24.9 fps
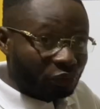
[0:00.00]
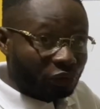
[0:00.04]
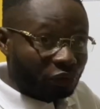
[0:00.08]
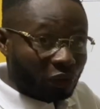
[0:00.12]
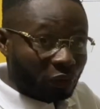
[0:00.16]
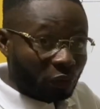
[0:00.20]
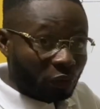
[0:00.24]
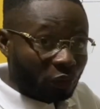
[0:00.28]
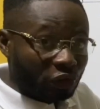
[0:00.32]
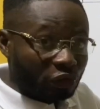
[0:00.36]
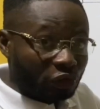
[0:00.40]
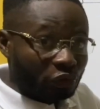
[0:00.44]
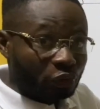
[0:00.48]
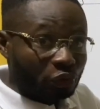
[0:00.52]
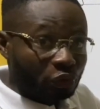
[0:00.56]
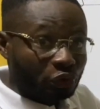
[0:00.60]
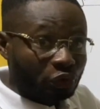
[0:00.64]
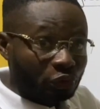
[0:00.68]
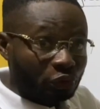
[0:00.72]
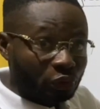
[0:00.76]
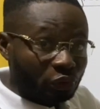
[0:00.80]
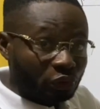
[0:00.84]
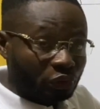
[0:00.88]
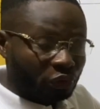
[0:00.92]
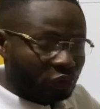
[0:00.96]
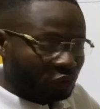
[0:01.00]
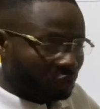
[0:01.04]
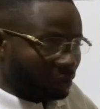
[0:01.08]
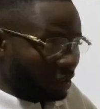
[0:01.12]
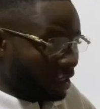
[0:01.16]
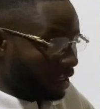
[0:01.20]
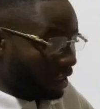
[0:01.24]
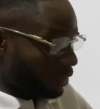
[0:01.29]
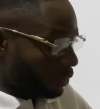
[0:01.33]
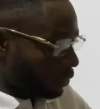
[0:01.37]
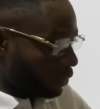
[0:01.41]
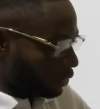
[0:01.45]
we are going to use
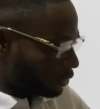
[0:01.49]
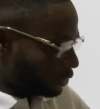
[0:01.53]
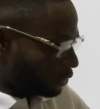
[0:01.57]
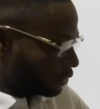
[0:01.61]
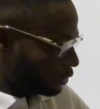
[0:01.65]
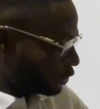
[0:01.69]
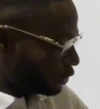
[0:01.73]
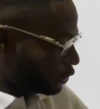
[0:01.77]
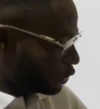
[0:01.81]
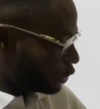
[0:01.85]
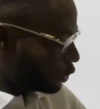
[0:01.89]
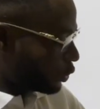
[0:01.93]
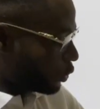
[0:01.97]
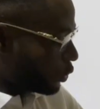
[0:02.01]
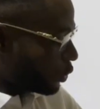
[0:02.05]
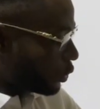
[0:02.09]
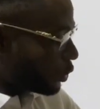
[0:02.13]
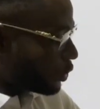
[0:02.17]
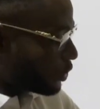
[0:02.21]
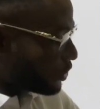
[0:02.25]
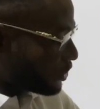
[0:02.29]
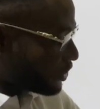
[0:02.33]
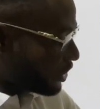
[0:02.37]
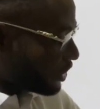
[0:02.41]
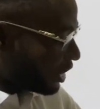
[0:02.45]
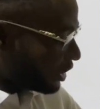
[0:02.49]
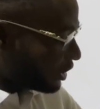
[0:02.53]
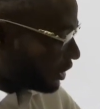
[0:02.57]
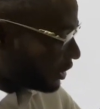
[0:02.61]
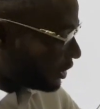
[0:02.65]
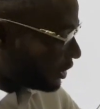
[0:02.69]
a lot. So tan